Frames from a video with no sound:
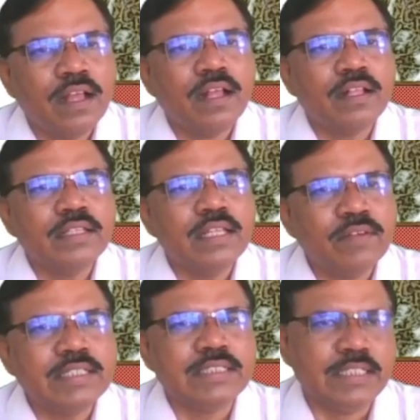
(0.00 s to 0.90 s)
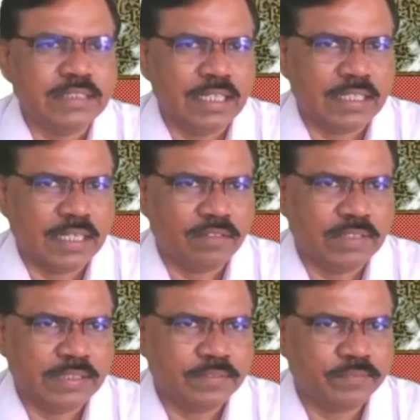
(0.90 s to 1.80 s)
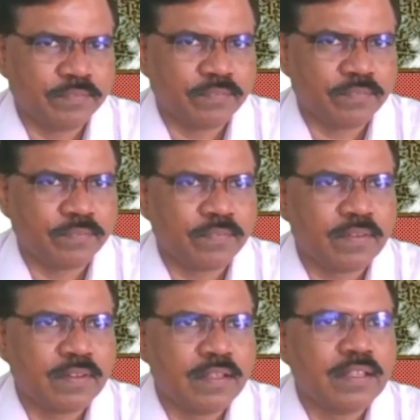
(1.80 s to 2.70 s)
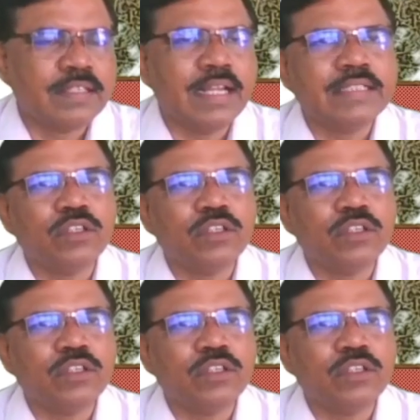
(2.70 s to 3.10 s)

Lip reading: Then what is resultant one? That